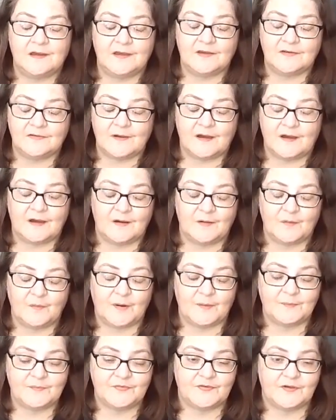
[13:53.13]

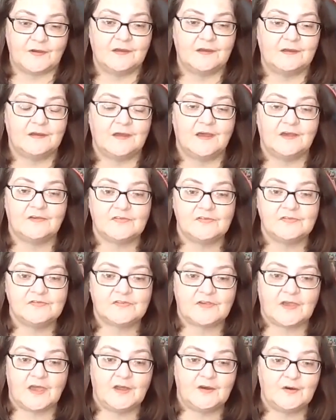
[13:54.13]
website,
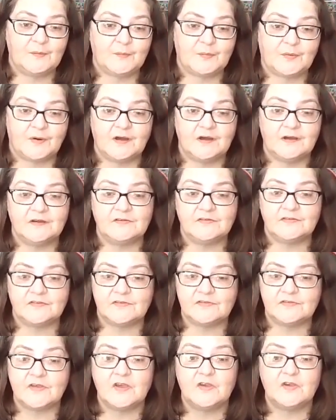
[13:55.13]

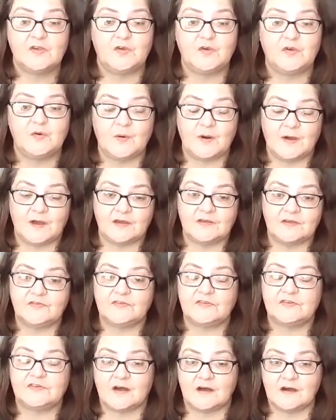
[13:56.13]

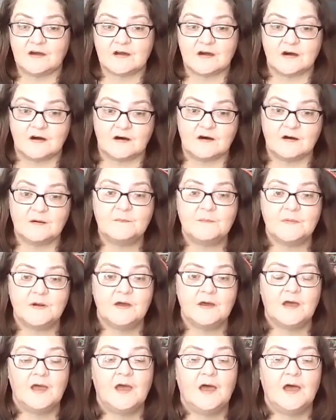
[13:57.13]
essenceenterprisesus.com,